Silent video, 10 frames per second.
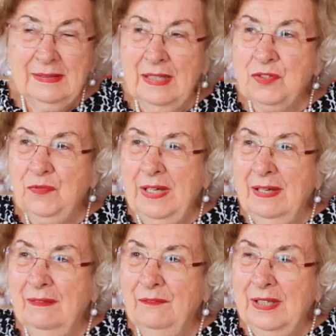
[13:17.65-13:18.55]
Dass
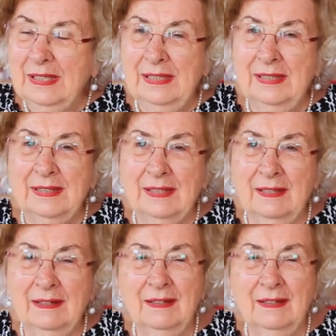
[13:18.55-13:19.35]
wir wirklich